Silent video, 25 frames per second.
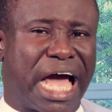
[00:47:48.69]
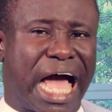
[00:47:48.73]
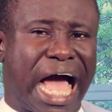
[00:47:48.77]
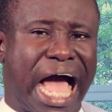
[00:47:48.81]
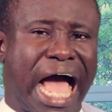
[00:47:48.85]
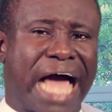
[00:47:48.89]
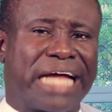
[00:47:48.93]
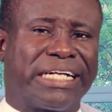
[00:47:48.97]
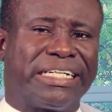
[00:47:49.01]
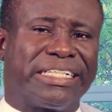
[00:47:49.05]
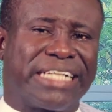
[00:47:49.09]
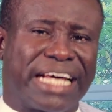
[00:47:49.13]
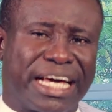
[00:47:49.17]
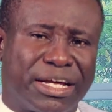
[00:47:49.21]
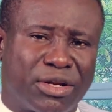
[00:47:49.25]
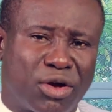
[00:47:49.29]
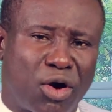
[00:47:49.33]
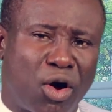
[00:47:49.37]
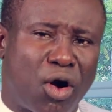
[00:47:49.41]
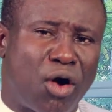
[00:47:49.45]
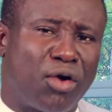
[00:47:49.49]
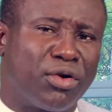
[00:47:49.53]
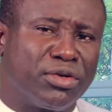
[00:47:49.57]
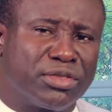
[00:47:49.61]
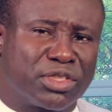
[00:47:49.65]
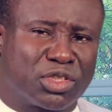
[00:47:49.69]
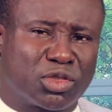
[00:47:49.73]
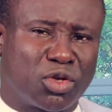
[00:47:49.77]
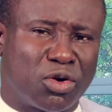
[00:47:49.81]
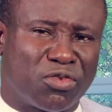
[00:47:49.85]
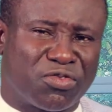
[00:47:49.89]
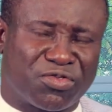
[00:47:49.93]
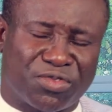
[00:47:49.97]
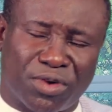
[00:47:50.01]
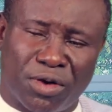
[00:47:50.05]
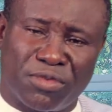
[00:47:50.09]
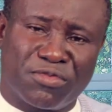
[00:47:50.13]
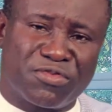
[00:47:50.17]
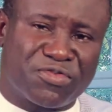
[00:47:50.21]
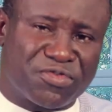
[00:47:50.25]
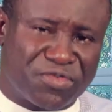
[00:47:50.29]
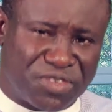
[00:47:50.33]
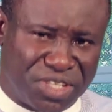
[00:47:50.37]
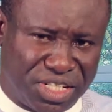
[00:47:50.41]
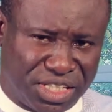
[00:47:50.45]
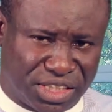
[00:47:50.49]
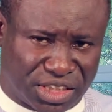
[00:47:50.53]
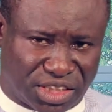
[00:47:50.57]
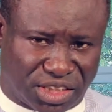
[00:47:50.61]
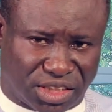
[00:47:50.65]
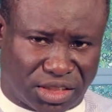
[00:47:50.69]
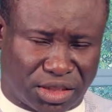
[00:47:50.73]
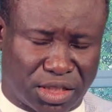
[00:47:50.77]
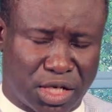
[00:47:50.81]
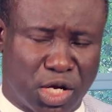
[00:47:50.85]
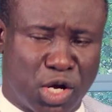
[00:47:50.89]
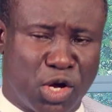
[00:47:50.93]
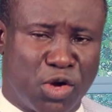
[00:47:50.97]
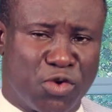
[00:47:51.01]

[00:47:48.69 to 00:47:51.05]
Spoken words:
and then also from fish.